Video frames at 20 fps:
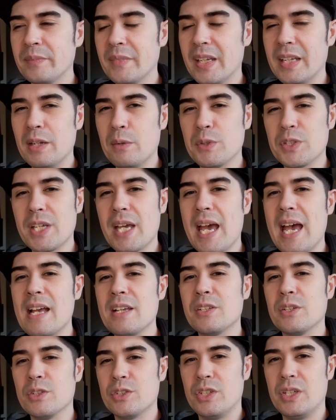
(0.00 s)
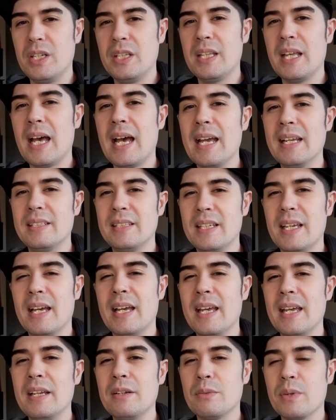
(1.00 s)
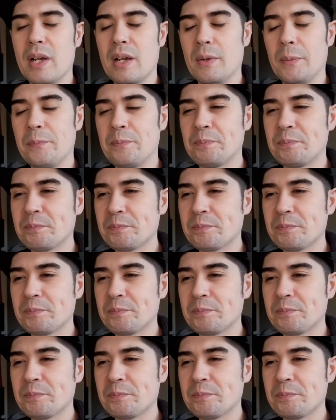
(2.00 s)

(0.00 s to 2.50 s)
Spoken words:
and it was a hassle. She did the ITIN route.